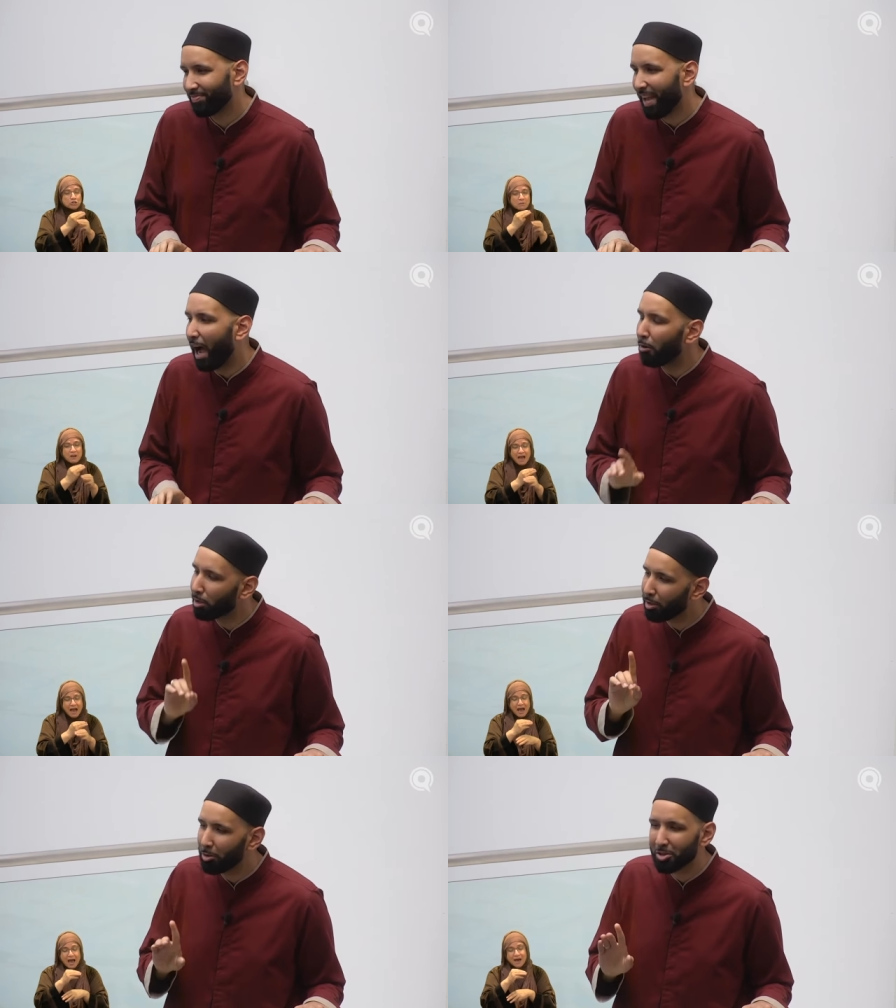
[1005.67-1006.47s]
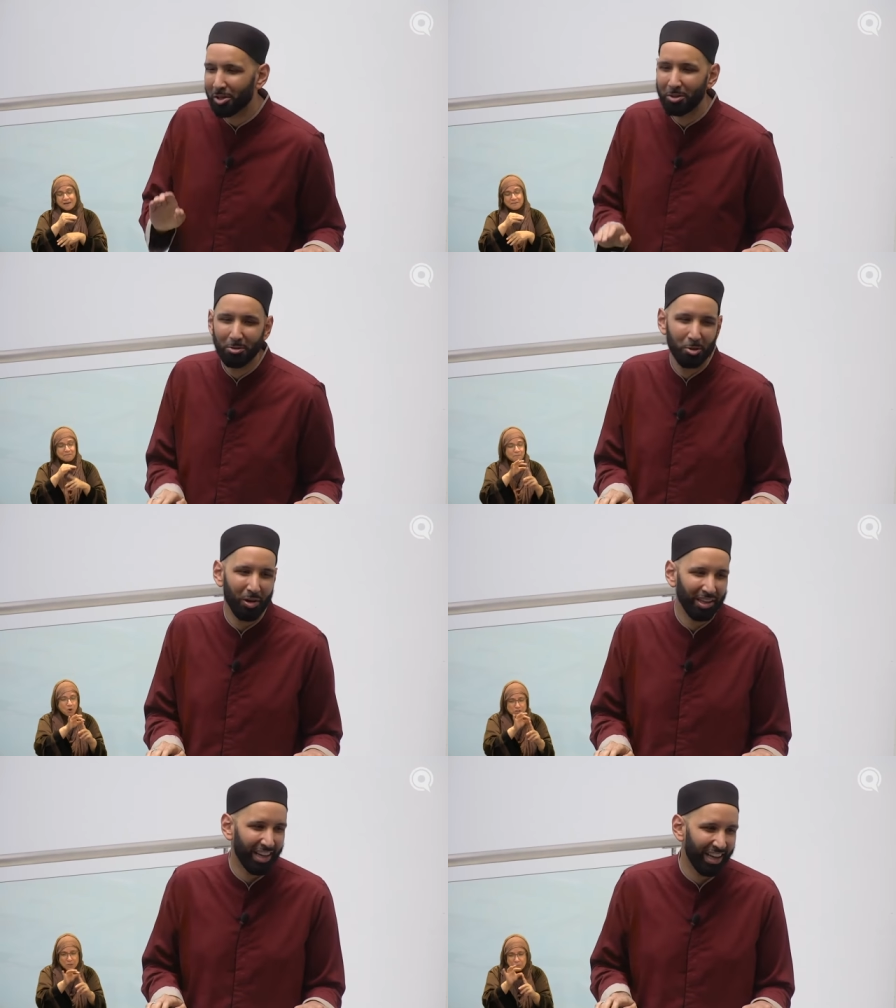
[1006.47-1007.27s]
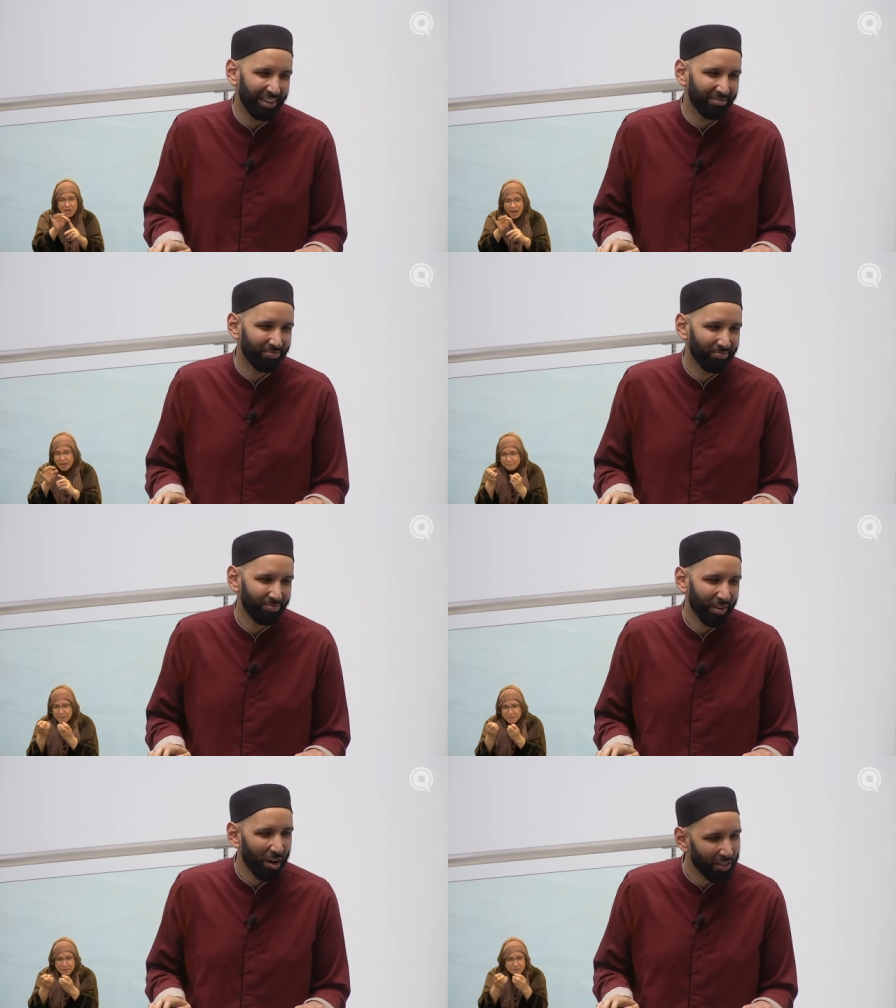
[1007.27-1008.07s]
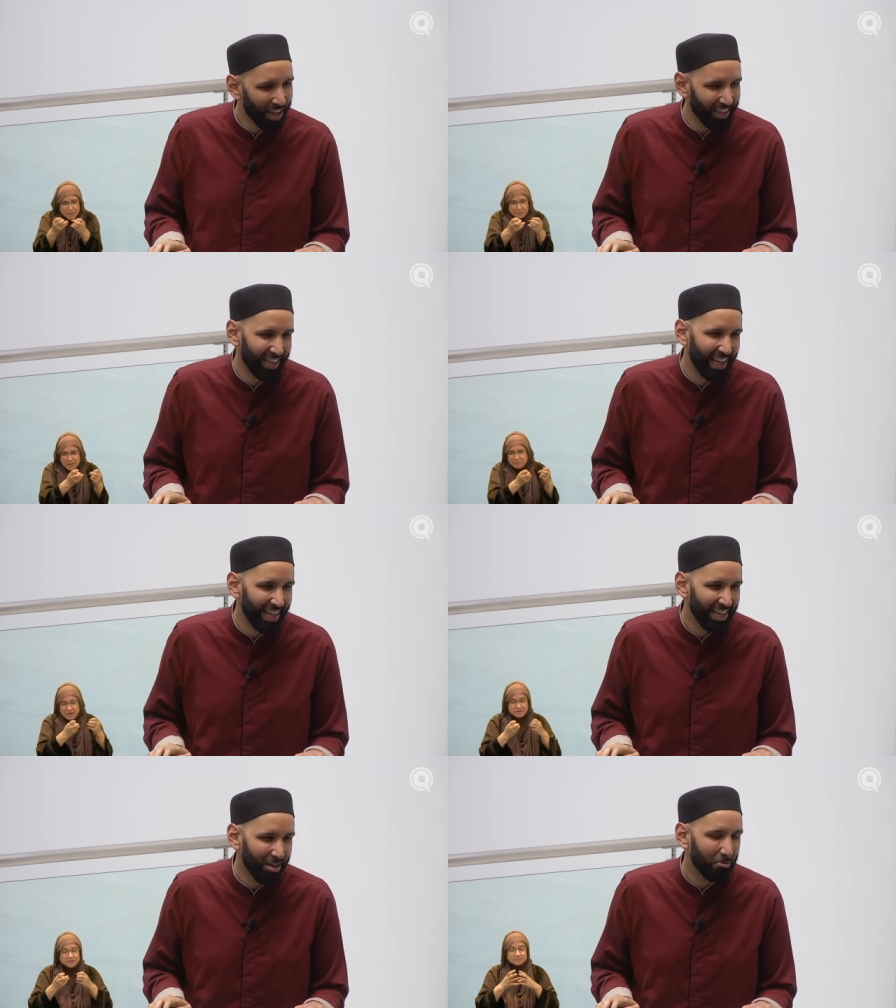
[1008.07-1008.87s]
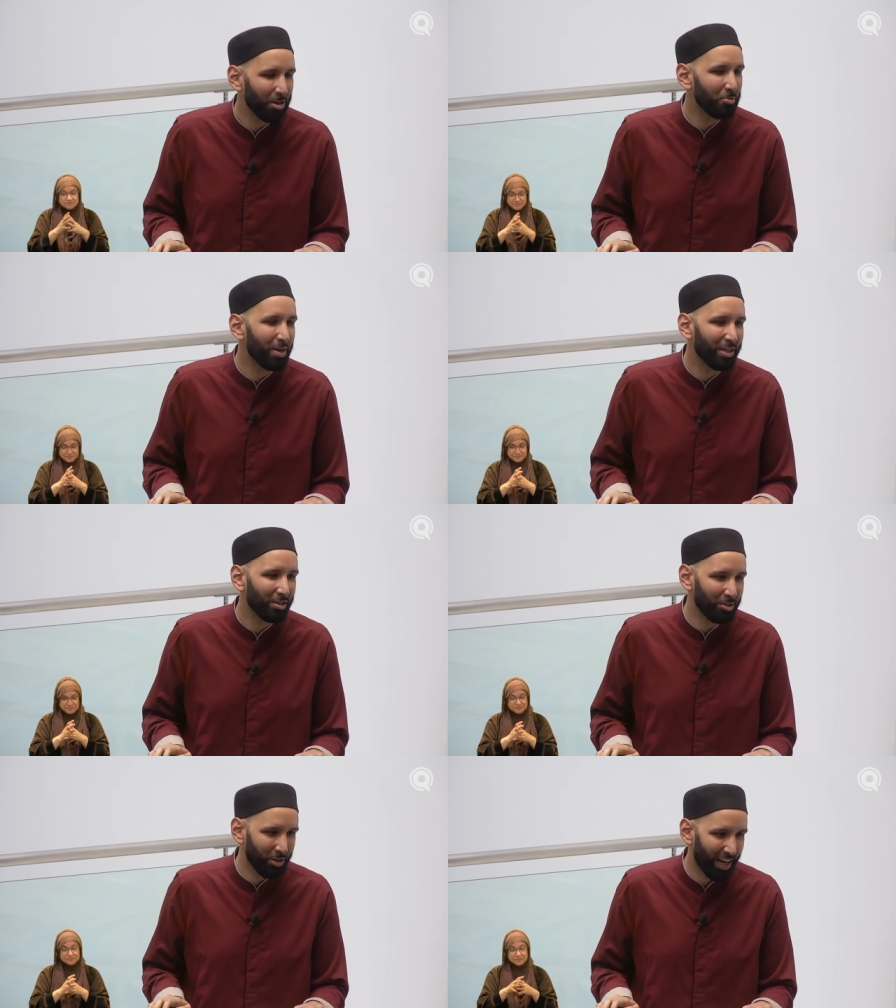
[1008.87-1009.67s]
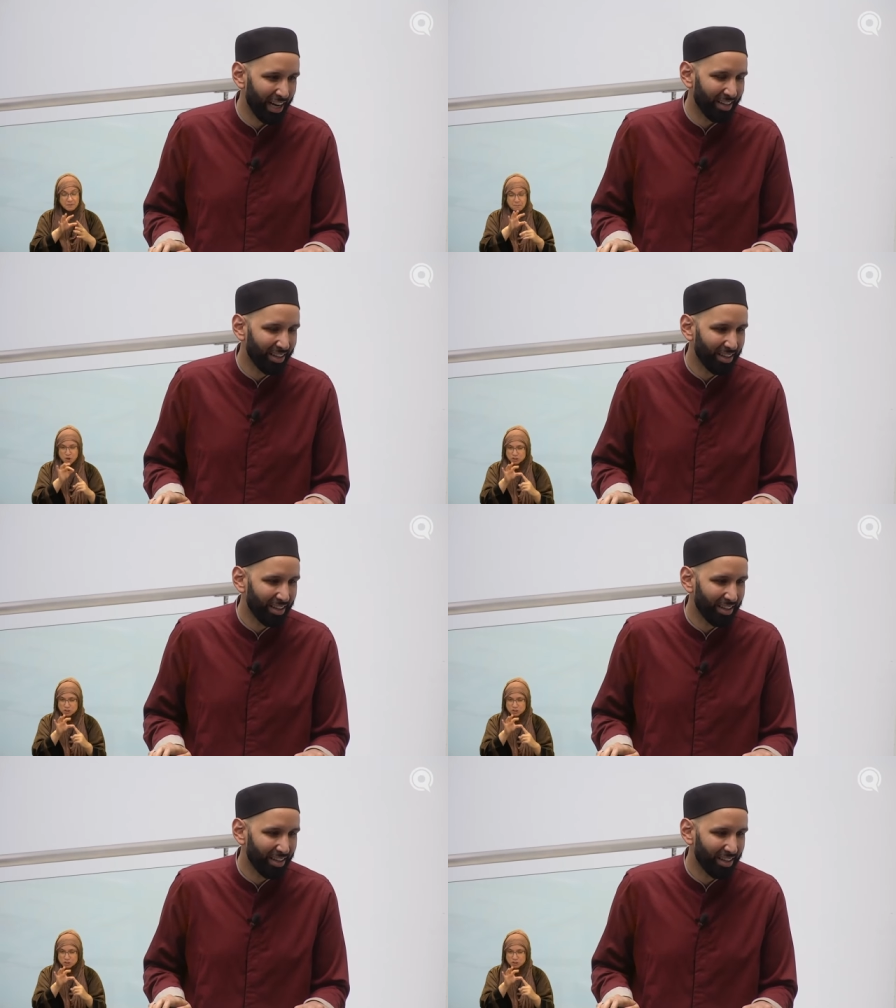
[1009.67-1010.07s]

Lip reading: How close are you to Allah on that day when you make your dua?